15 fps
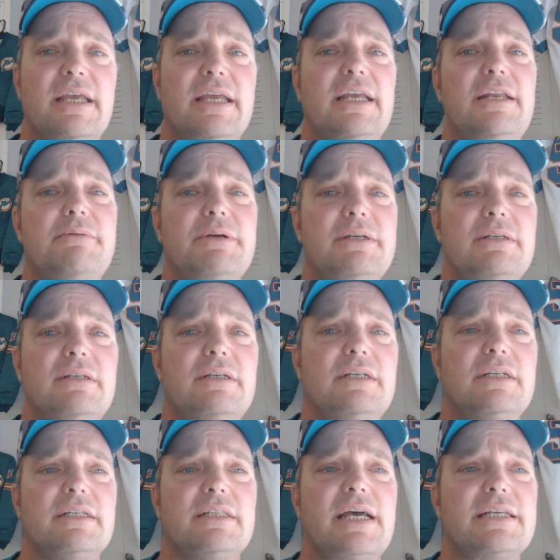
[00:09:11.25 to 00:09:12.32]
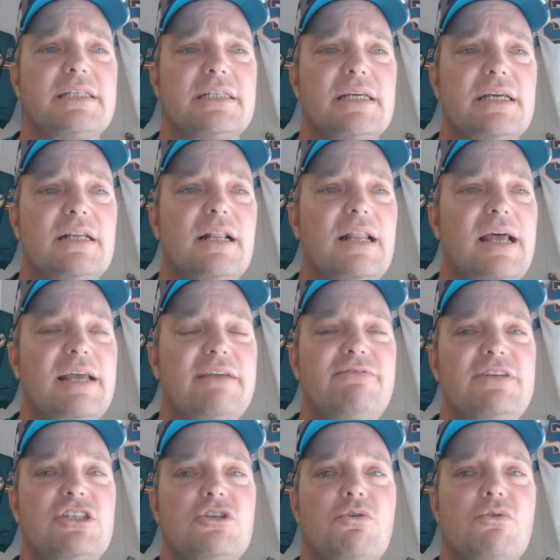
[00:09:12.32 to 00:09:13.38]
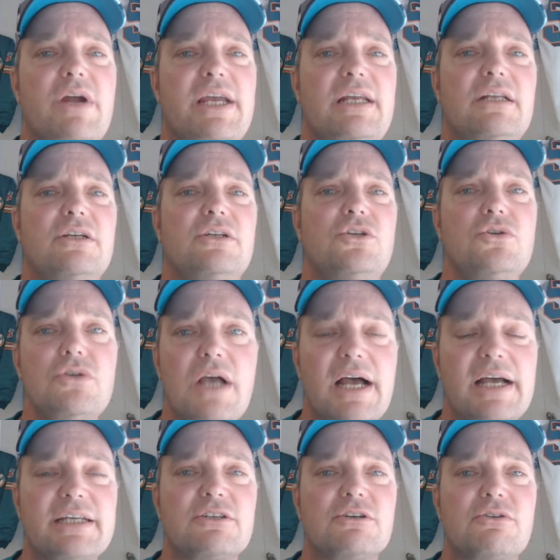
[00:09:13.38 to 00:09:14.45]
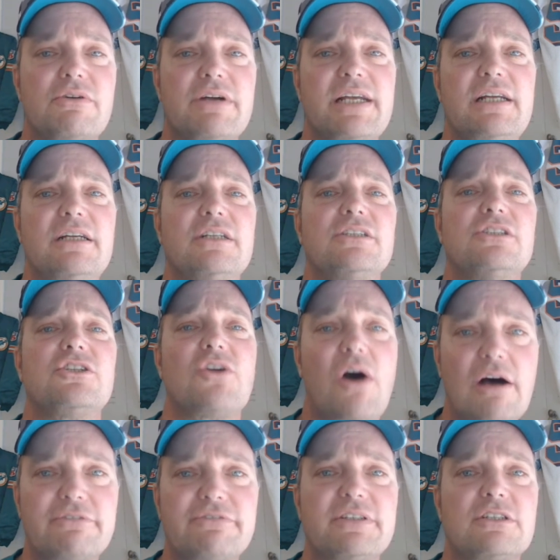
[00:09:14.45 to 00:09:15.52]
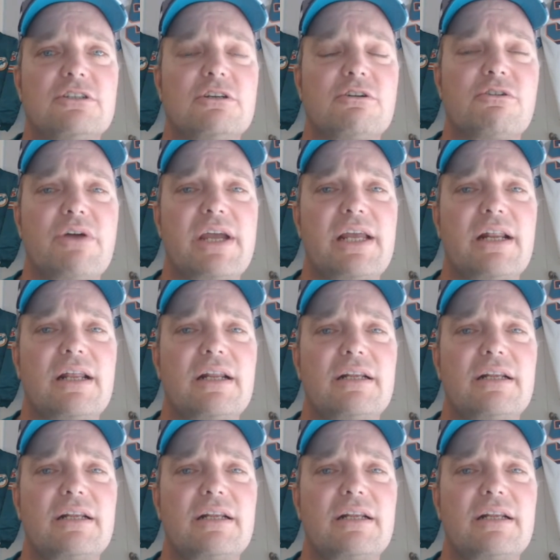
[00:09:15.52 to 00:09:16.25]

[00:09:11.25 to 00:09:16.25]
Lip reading: Anyway, that's it. Life is great. You guys are great. Dolphins are great.